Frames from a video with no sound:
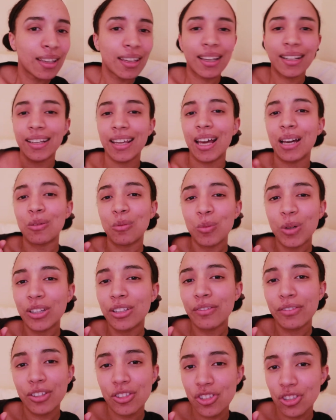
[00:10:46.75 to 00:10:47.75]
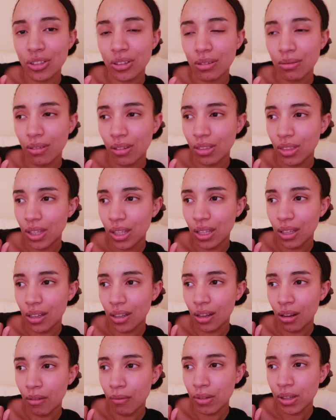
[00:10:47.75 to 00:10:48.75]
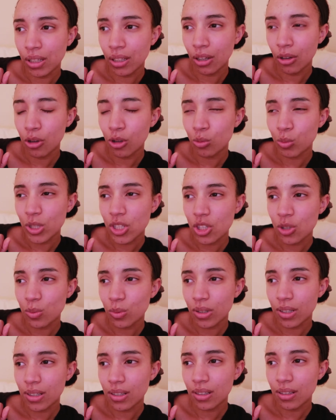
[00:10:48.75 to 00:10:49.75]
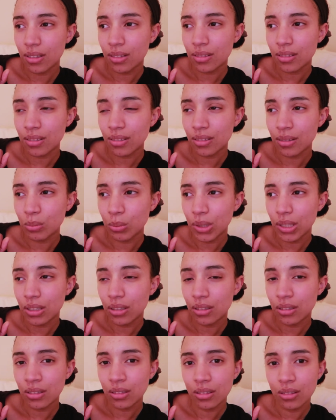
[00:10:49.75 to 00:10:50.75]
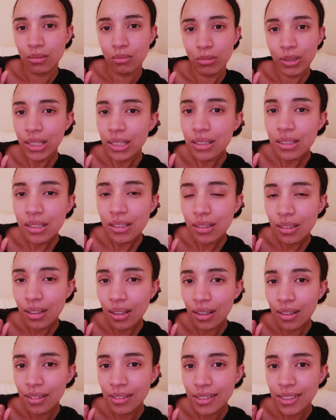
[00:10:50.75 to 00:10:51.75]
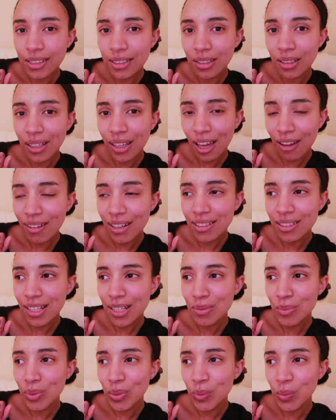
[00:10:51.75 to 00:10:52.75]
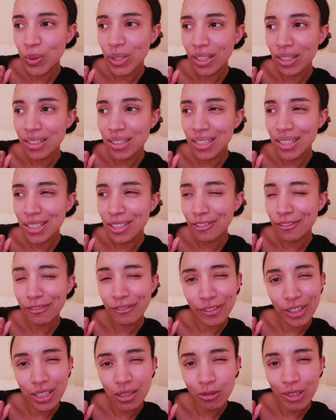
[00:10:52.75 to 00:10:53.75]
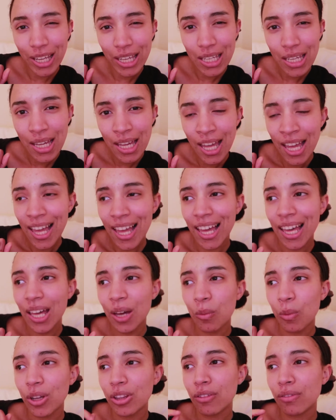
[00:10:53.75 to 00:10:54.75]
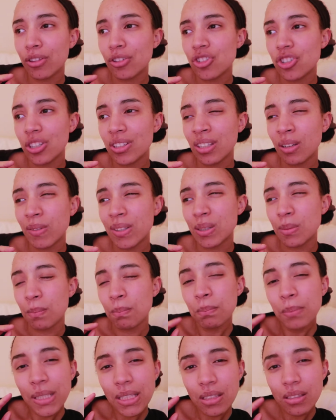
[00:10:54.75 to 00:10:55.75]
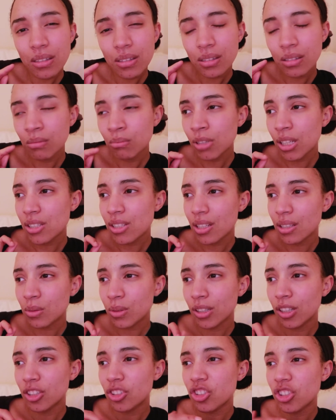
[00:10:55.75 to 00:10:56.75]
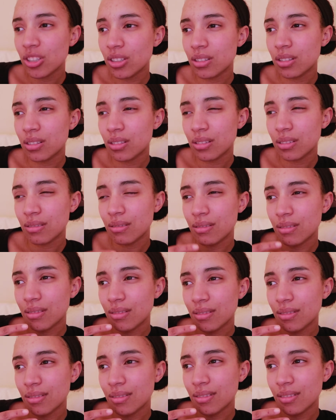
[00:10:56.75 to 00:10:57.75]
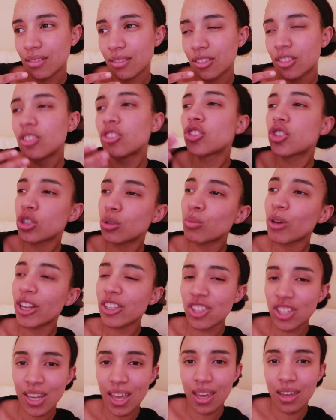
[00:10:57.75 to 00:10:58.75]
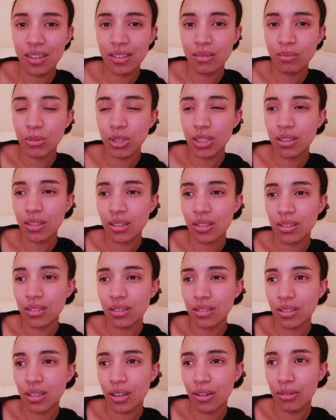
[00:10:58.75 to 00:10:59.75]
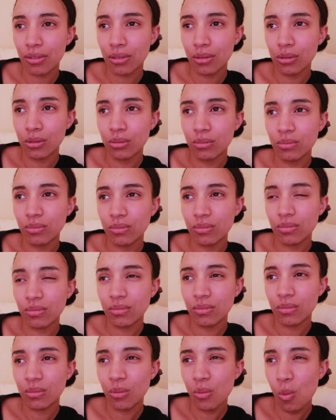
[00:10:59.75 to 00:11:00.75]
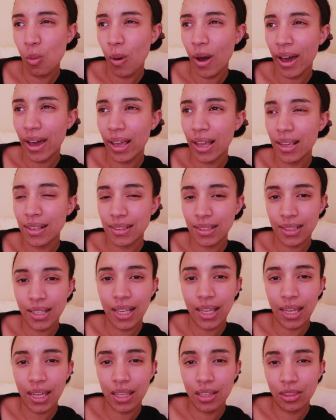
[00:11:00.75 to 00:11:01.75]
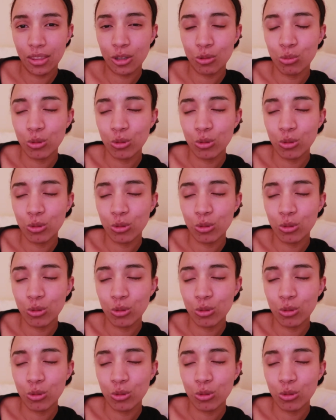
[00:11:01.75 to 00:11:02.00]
Anyhow, one of the jokes with the uncle, which was a bit weird as a character, but weird in a funny way. And one of the jokes that was a bit too much as well, just too much, and because I thought, why is it here in the